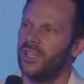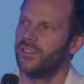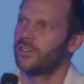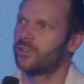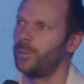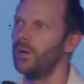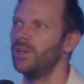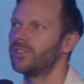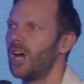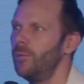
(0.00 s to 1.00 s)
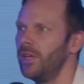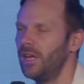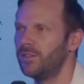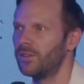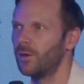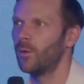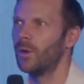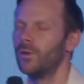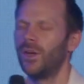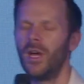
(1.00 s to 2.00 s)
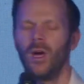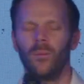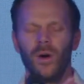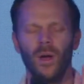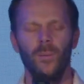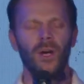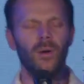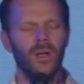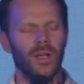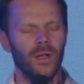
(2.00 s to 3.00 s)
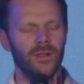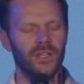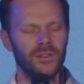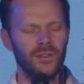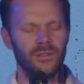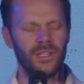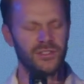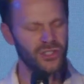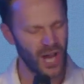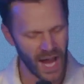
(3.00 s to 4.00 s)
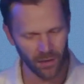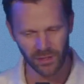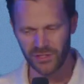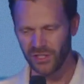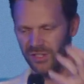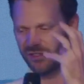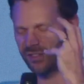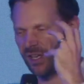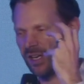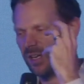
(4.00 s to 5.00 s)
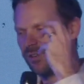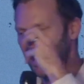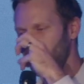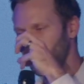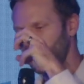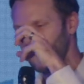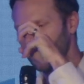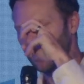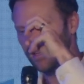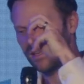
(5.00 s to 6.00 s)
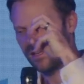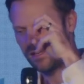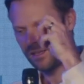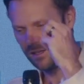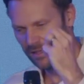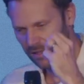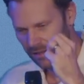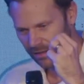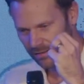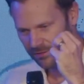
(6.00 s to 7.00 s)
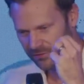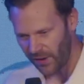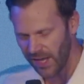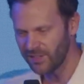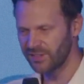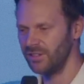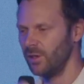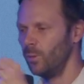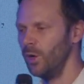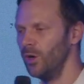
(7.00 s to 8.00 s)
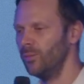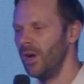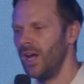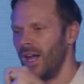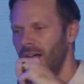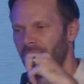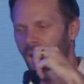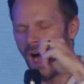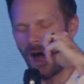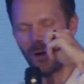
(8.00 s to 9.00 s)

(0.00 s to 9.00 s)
experience coming into the world, but the challenges that he faced in the womb are